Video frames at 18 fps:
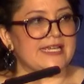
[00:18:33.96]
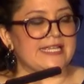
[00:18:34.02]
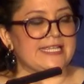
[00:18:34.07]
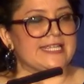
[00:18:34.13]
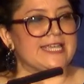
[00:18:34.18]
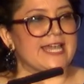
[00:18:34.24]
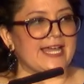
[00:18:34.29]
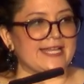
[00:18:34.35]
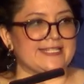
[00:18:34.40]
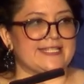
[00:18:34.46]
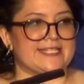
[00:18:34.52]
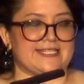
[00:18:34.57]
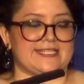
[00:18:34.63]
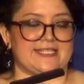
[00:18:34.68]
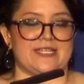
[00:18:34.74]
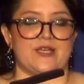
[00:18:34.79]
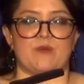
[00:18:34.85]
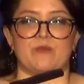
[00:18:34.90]

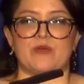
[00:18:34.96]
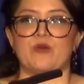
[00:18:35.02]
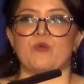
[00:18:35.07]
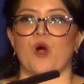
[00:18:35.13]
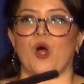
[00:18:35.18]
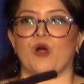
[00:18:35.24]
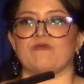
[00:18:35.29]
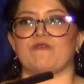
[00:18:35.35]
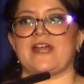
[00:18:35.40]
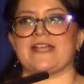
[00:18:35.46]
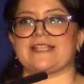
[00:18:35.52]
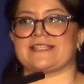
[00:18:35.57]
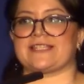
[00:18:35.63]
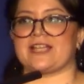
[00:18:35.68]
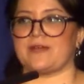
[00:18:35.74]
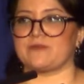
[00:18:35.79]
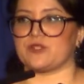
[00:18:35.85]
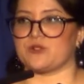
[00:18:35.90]
Yes, we will rise
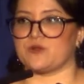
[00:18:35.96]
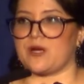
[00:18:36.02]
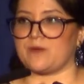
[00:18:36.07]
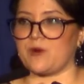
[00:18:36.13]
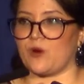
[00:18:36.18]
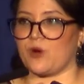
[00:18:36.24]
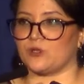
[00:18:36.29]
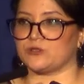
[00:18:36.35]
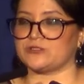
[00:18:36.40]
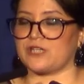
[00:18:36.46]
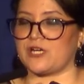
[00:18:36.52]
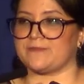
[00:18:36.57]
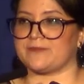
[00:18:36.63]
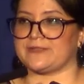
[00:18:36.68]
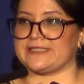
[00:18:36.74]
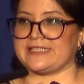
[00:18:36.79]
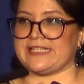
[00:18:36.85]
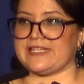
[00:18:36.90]
up to uphold our
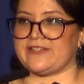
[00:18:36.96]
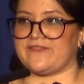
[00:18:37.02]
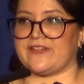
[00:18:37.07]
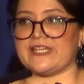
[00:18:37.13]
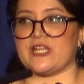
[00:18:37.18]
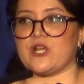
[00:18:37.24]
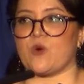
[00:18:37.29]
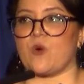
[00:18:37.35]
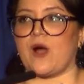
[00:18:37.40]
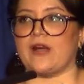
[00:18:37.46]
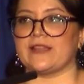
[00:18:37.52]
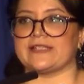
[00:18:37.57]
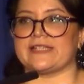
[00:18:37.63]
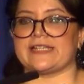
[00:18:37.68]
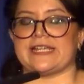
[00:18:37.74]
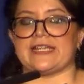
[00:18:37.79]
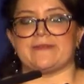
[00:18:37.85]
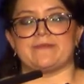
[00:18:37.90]
belief in
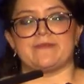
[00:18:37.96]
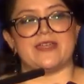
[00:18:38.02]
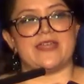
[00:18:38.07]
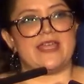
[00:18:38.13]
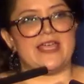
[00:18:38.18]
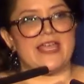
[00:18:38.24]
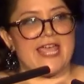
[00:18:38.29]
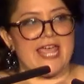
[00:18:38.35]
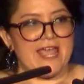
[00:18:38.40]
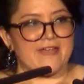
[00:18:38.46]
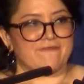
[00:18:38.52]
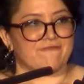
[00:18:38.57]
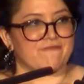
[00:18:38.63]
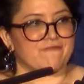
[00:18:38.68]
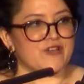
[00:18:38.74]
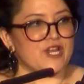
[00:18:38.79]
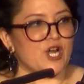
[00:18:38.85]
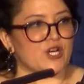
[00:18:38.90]
equality and
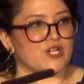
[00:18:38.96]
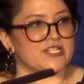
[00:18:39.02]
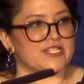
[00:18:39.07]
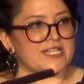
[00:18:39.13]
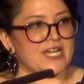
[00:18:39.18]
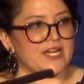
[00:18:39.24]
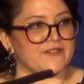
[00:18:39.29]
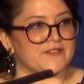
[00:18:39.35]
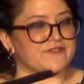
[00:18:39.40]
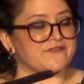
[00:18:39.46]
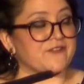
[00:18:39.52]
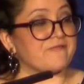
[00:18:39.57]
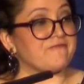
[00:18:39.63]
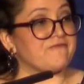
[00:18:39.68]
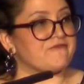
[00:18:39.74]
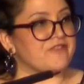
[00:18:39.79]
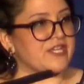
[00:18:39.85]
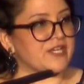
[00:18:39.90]
free ourselves from
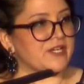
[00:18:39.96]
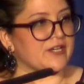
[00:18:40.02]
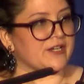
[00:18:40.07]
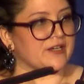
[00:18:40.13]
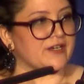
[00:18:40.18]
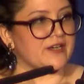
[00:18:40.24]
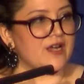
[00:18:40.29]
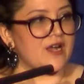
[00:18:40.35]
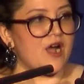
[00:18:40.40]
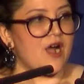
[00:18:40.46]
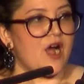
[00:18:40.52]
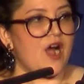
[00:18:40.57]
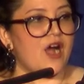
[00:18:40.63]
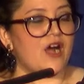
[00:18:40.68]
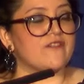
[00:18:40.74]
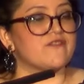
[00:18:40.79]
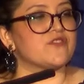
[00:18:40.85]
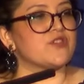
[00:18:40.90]
fear
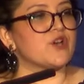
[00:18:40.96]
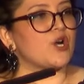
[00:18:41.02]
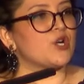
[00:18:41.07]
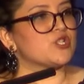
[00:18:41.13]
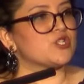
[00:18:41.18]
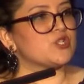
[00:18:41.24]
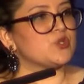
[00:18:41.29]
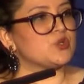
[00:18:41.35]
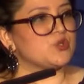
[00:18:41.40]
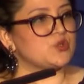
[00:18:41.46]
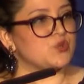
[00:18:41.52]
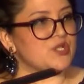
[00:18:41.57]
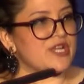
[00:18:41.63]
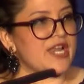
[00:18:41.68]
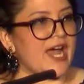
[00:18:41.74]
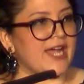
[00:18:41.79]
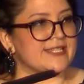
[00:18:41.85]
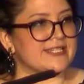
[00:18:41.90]
of those who do
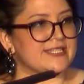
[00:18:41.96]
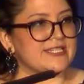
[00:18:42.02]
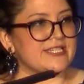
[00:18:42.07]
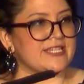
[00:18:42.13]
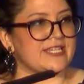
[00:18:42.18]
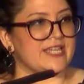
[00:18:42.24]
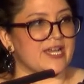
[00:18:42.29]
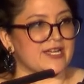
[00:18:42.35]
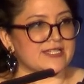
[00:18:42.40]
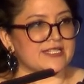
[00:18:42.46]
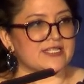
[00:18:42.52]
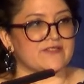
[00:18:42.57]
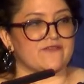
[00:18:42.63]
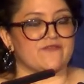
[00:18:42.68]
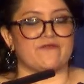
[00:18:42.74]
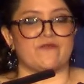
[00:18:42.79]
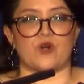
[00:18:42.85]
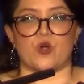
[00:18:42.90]
not see us
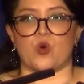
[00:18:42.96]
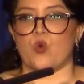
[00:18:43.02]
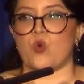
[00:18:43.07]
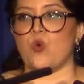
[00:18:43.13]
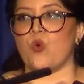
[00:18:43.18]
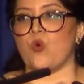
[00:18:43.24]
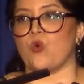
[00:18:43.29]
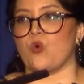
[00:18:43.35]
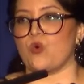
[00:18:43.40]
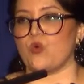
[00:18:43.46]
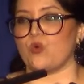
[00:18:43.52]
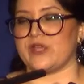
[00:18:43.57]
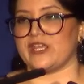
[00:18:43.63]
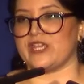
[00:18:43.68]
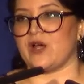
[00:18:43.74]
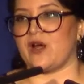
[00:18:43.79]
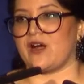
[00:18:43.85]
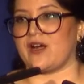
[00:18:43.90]
for who
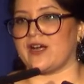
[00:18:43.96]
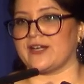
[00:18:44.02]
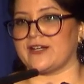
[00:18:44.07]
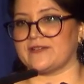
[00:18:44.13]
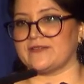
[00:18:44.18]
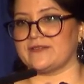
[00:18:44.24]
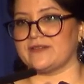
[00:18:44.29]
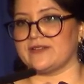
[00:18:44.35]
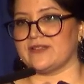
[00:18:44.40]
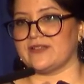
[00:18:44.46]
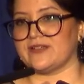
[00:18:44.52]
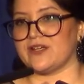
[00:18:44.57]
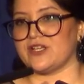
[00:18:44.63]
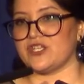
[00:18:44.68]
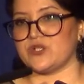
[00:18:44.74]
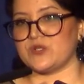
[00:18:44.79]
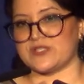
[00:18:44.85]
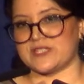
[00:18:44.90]
we are.
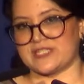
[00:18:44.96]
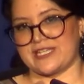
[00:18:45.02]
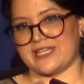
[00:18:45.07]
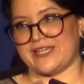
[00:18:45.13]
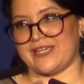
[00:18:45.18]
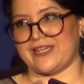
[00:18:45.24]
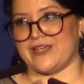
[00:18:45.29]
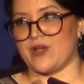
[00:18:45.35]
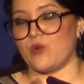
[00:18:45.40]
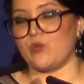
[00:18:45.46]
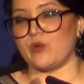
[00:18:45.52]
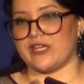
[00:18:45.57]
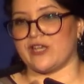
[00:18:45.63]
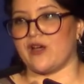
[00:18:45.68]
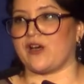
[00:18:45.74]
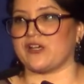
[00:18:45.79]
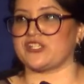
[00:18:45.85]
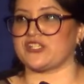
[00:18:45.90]
You see, we
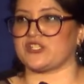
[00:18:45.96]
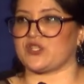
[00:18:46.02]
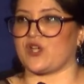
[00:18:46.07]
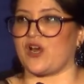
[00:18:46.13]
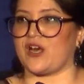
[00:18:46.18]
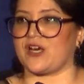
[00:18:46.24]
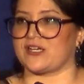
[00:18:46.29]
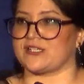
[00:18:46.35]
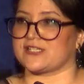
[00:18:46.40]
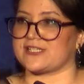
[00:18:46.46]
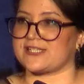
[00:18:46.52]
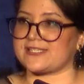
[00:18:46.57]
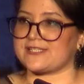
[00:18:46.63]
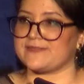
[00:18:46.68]
are stars.